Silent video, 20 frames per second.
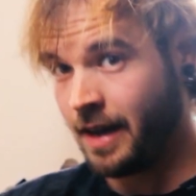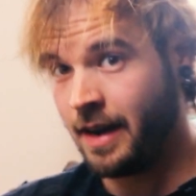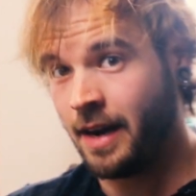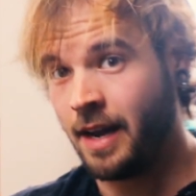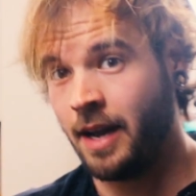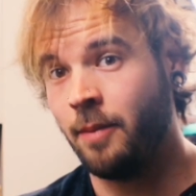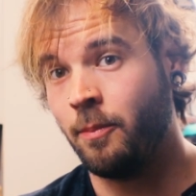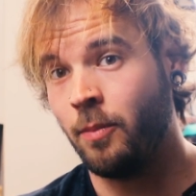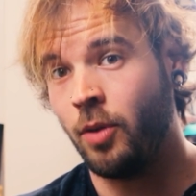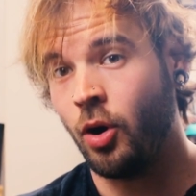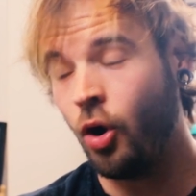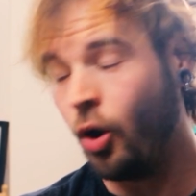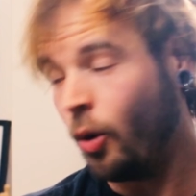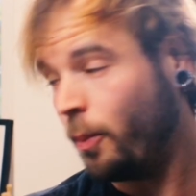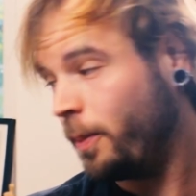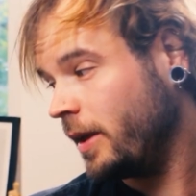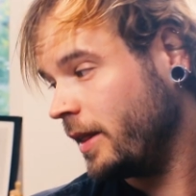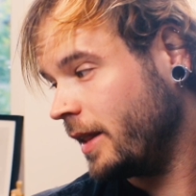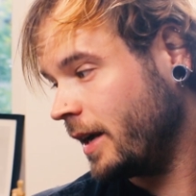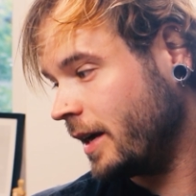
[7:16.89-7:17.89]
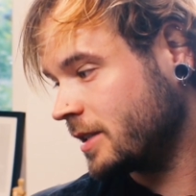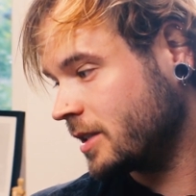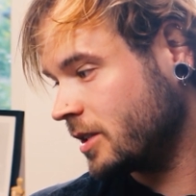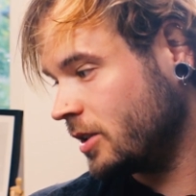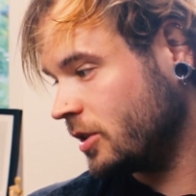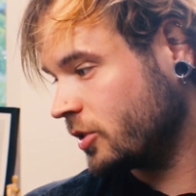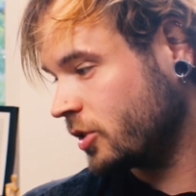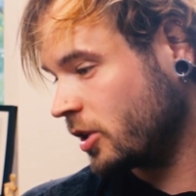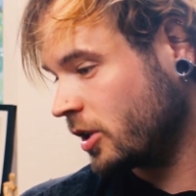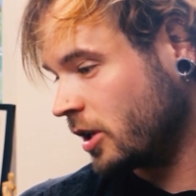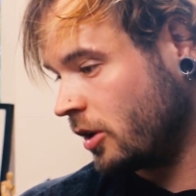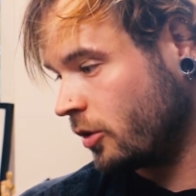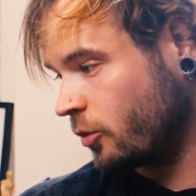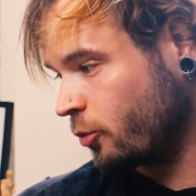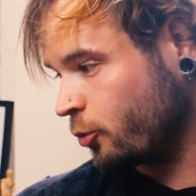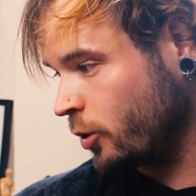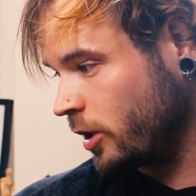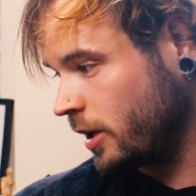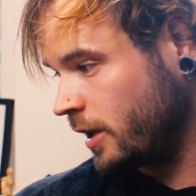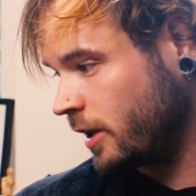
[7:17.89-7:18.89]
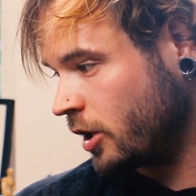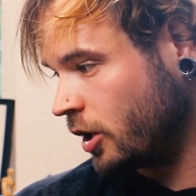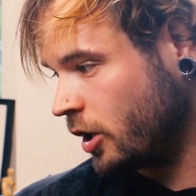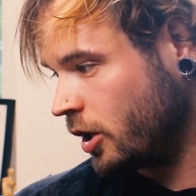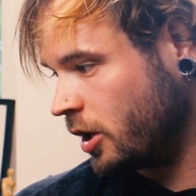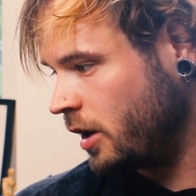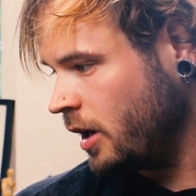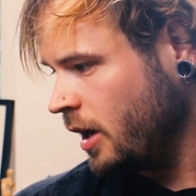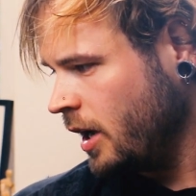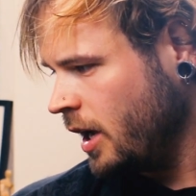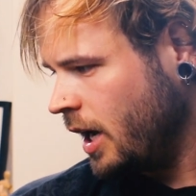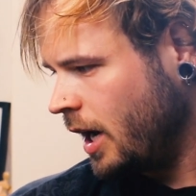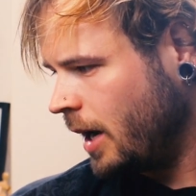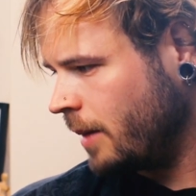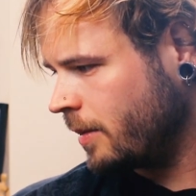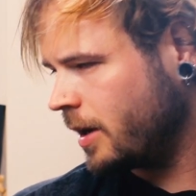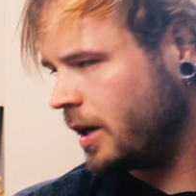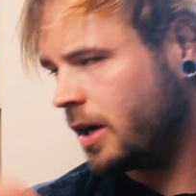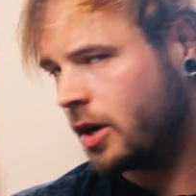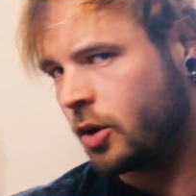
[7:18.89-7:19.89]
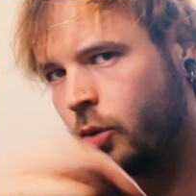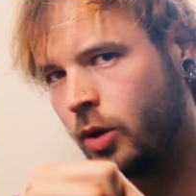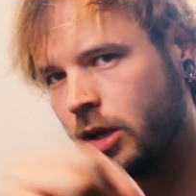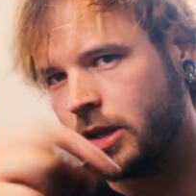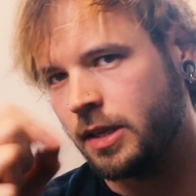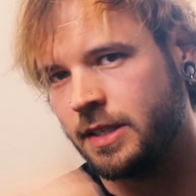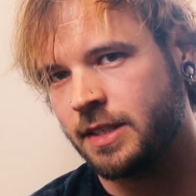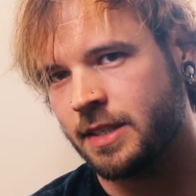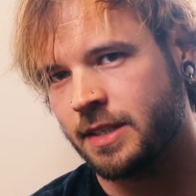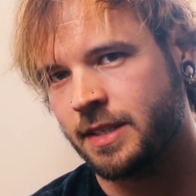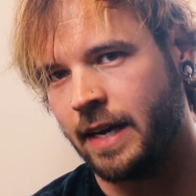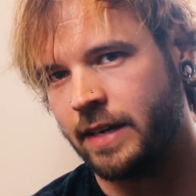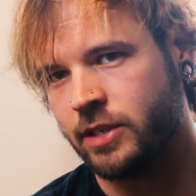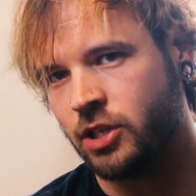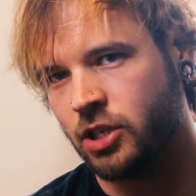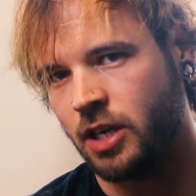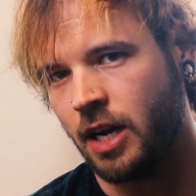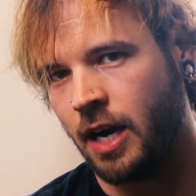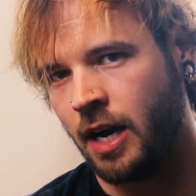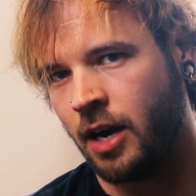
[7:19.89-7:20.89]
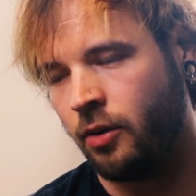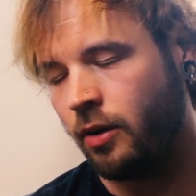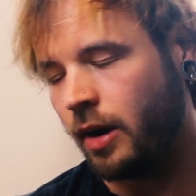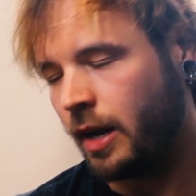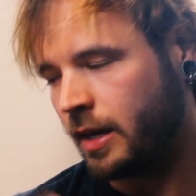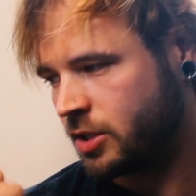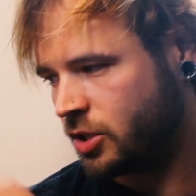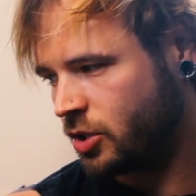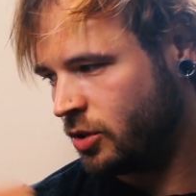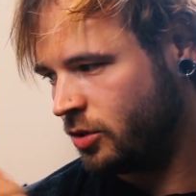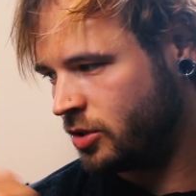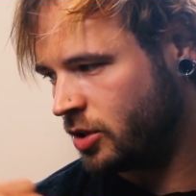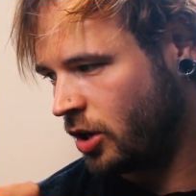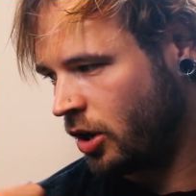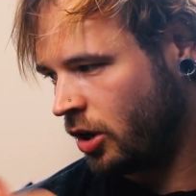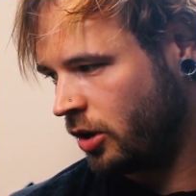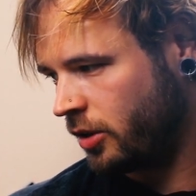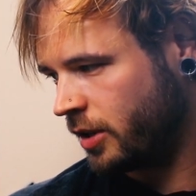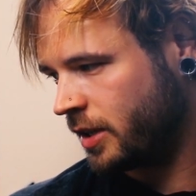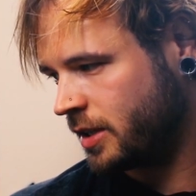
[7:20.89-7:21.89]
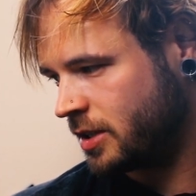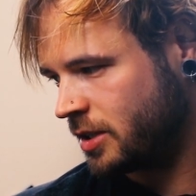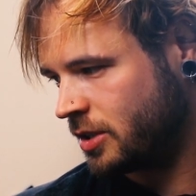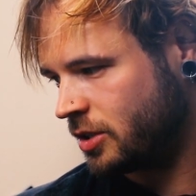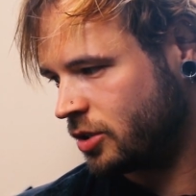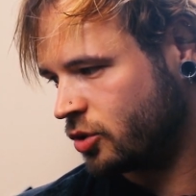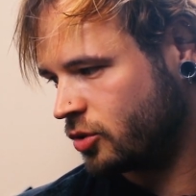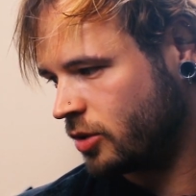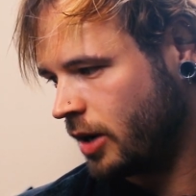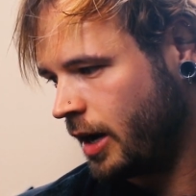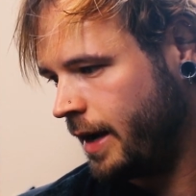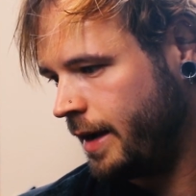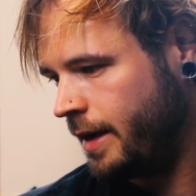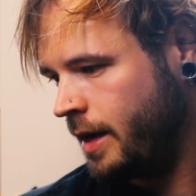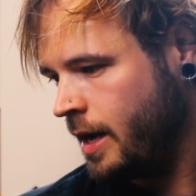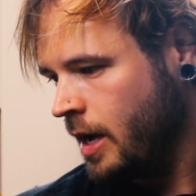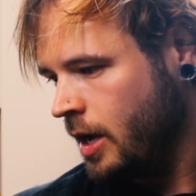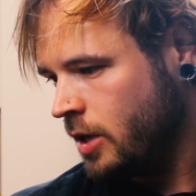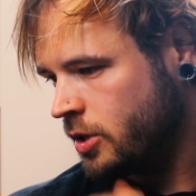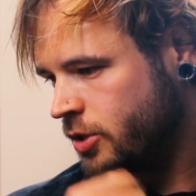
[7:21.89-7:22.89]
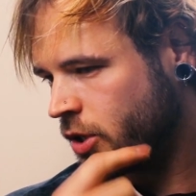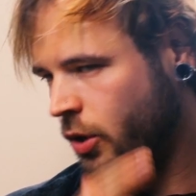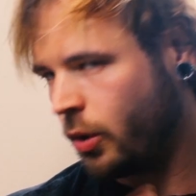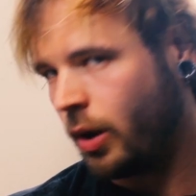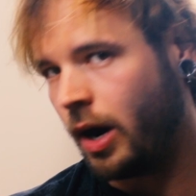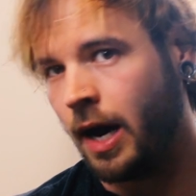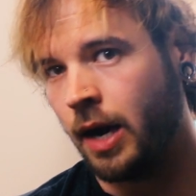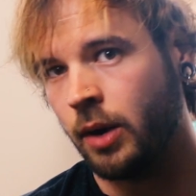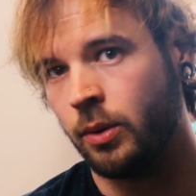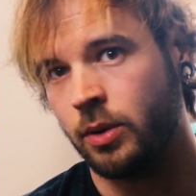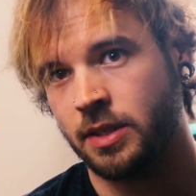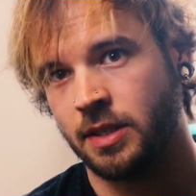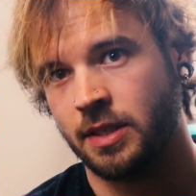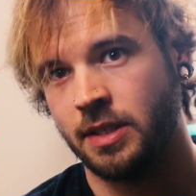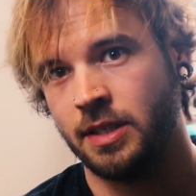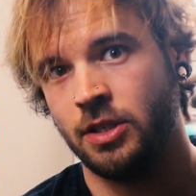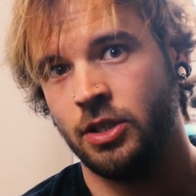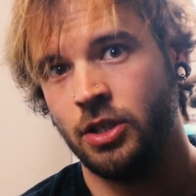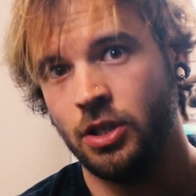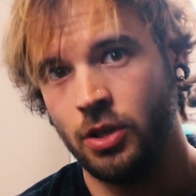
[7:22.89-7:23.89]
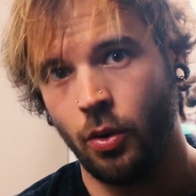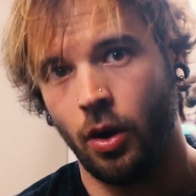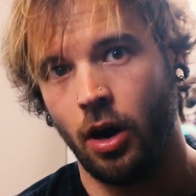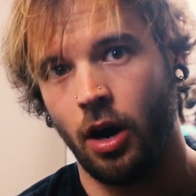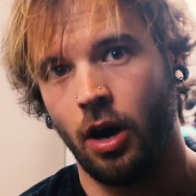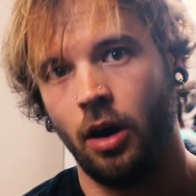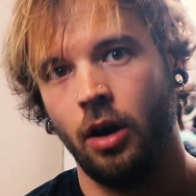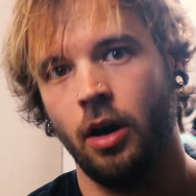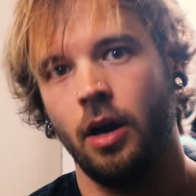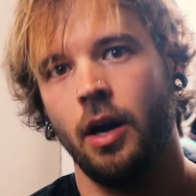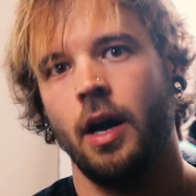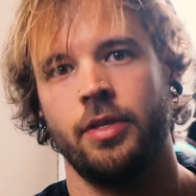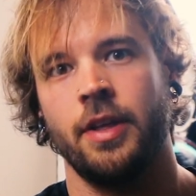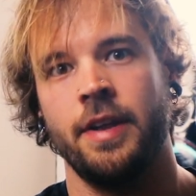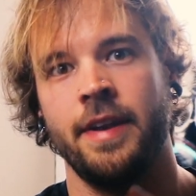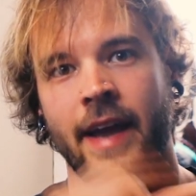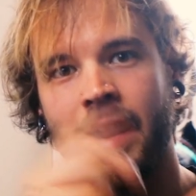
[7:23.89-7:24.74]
And I'm hoping that it's gonna turn out really good. I'm gonna quickly sketch it out as soon as all this is dry. So I will see you all the